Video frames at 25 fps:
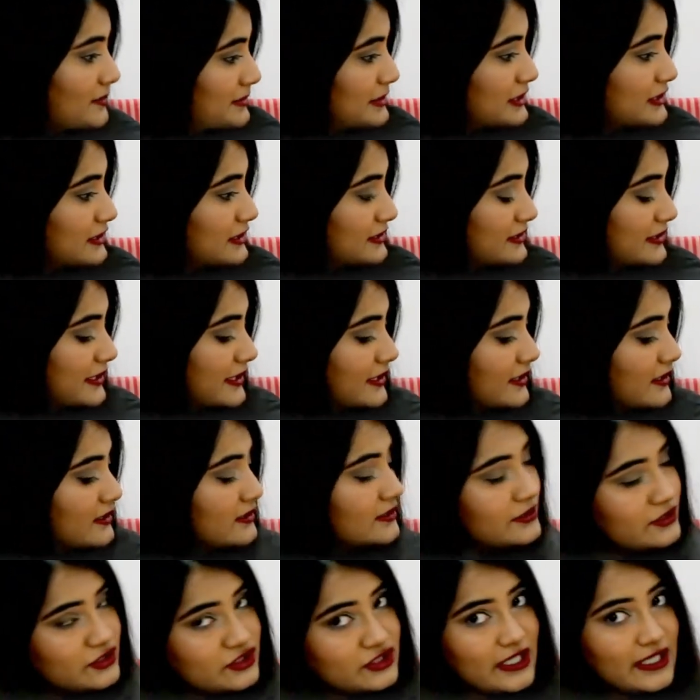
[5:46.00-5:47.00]
a bit
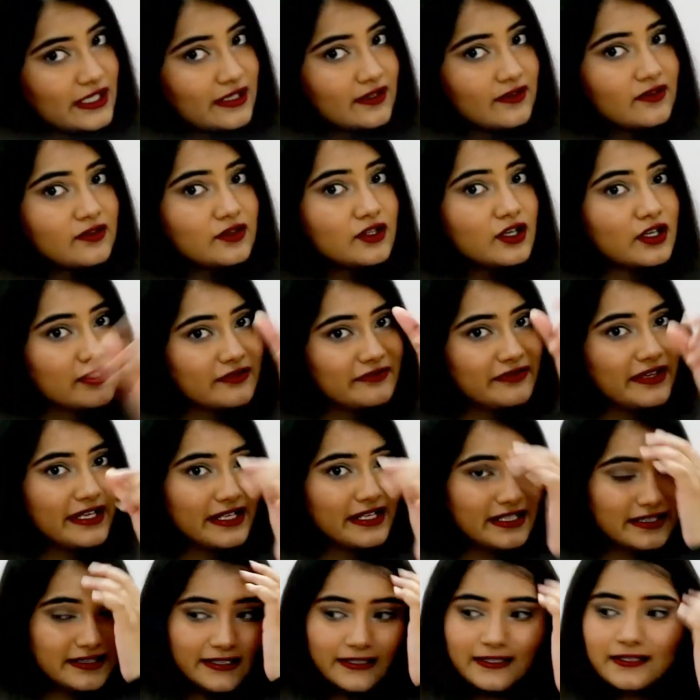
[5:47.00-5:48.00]
thicker chunks, not
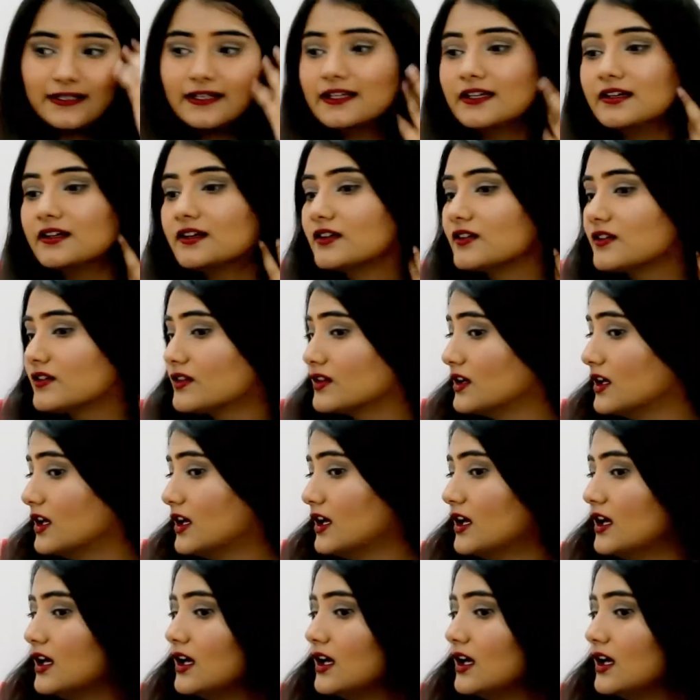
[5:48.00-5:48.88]
very thin layers,